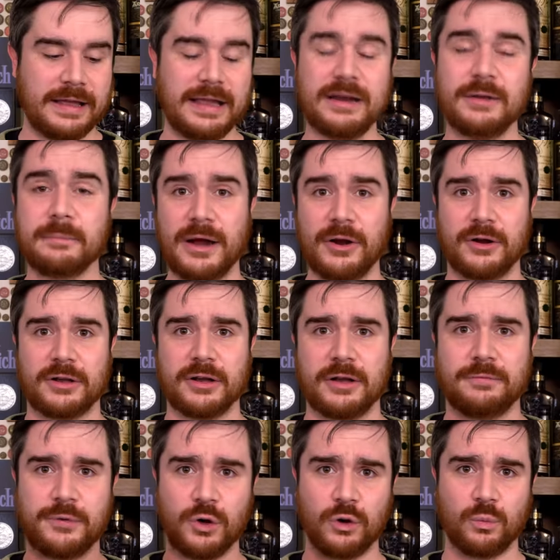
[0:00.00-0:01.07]
In America,
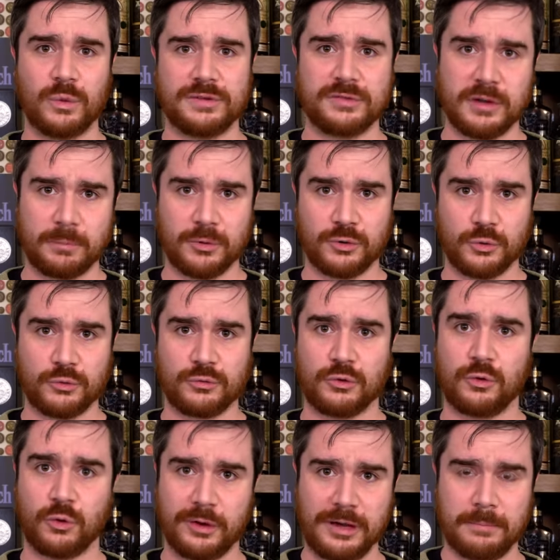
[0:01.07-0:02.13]
if you're a whiskey
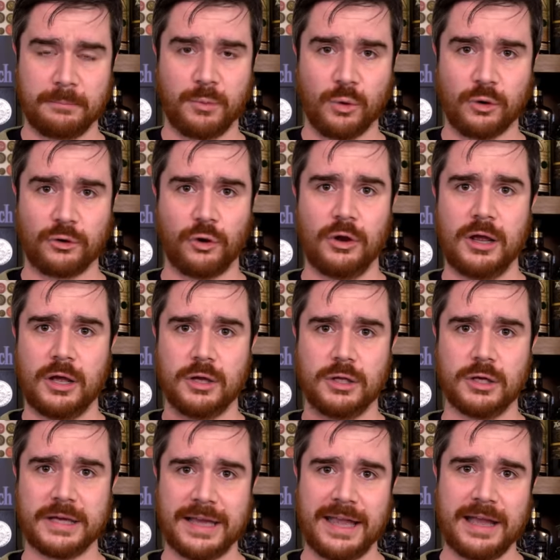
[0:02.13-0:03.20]
producer or importer,
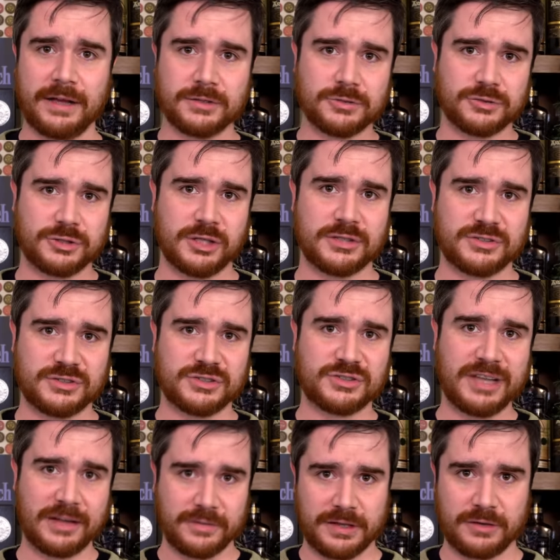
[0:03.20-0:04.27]
you can't just
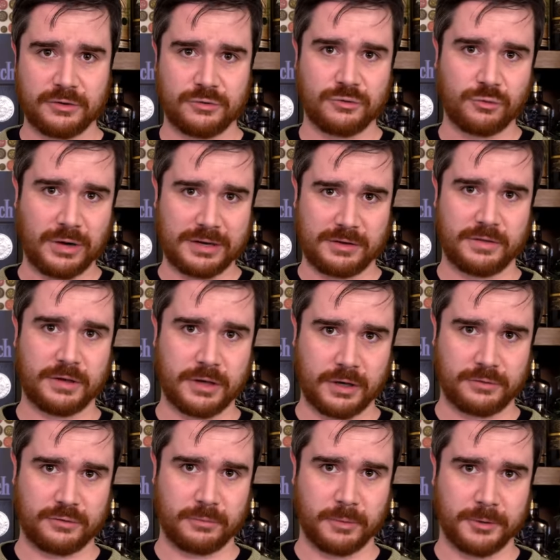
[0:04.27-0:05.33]
sell it straight to the
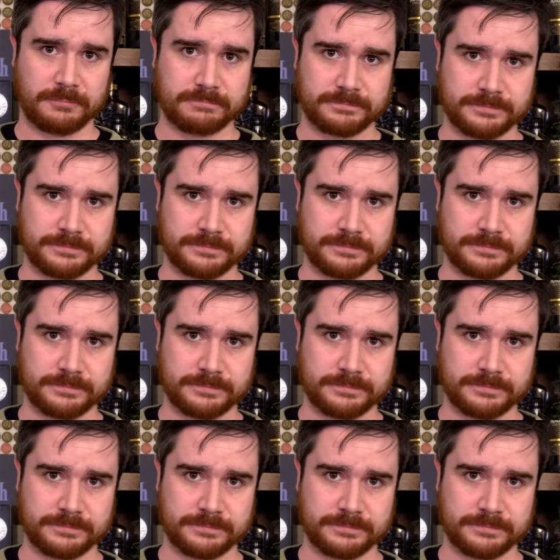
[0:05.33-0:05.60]
customer.